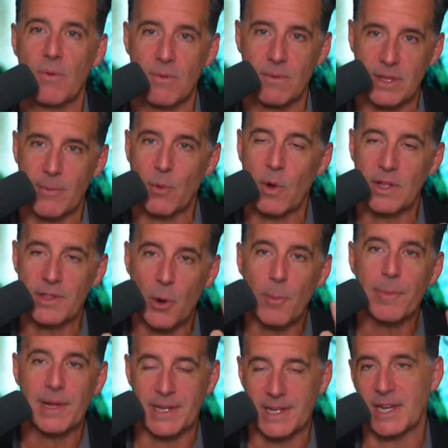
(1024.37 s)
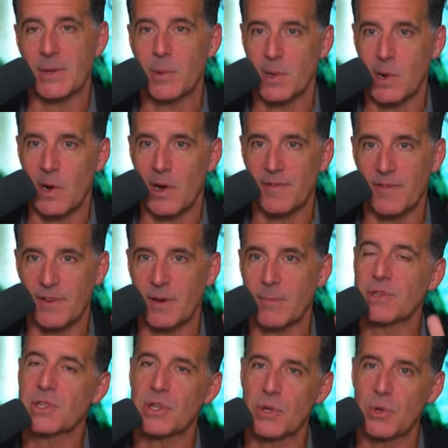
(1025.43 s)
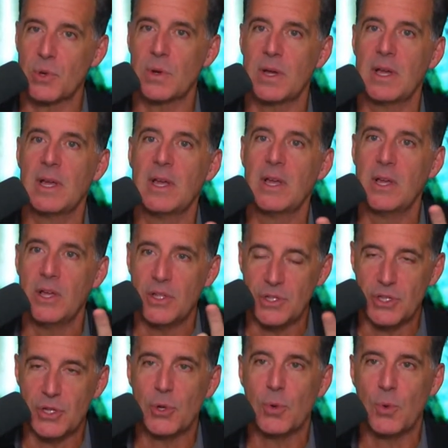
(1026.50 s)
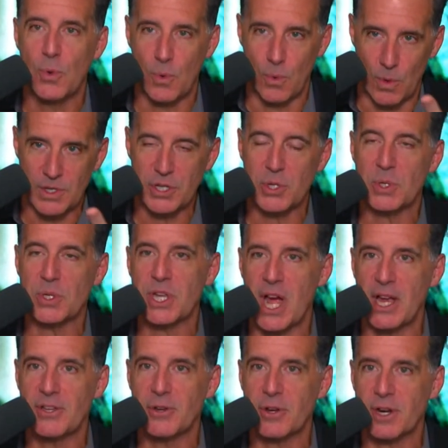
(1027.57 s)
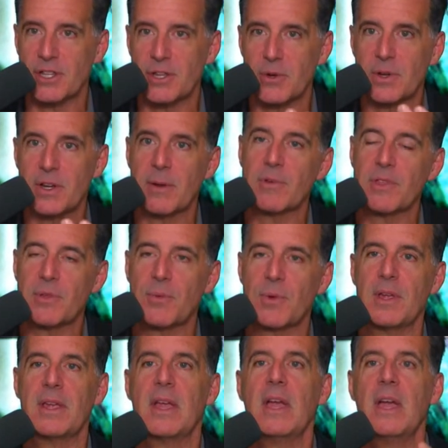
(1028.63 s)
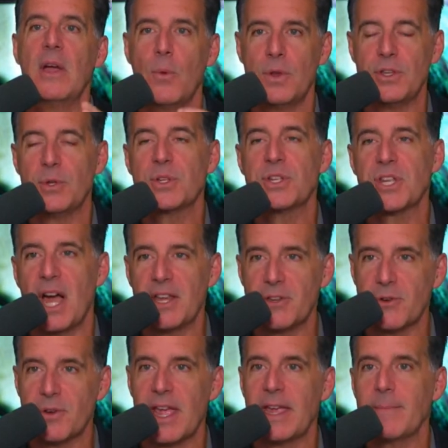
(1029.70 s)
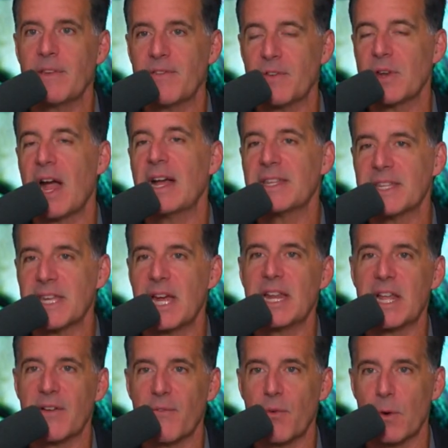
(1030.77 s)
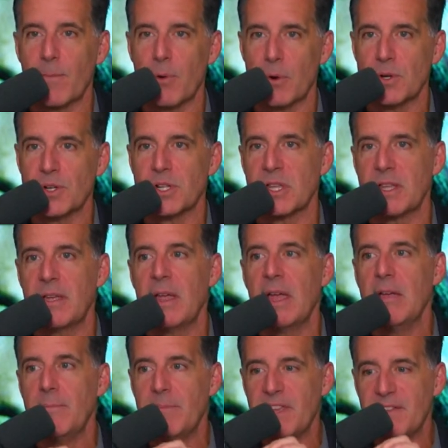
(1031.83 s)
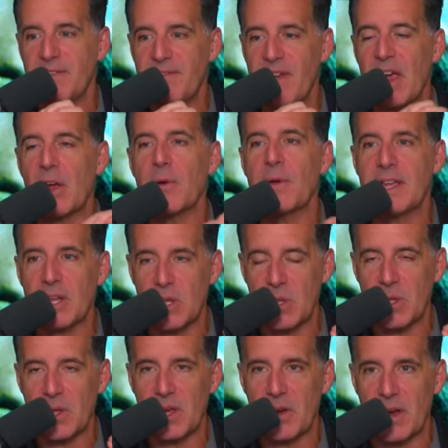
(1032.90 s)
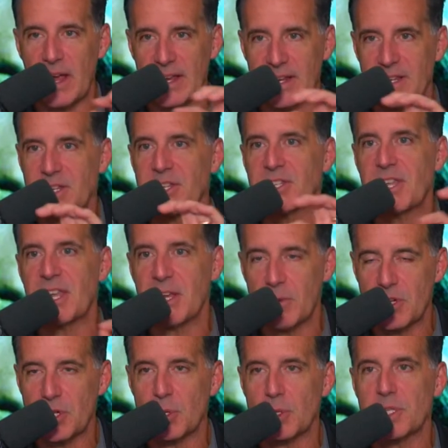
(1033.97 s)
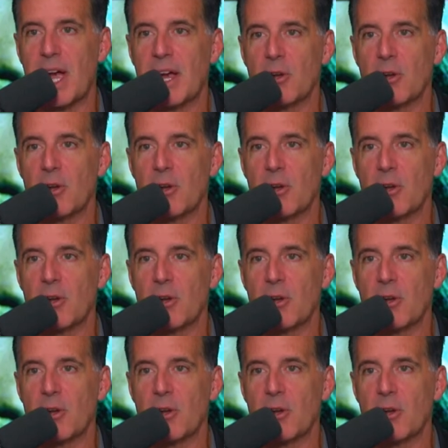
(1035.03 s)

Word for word: number one, don't piss anyone off. Number two, do what you sign you're going to do. And number three, when you sign your name, if you're not signing it for it personally, be very clear and distinguish your title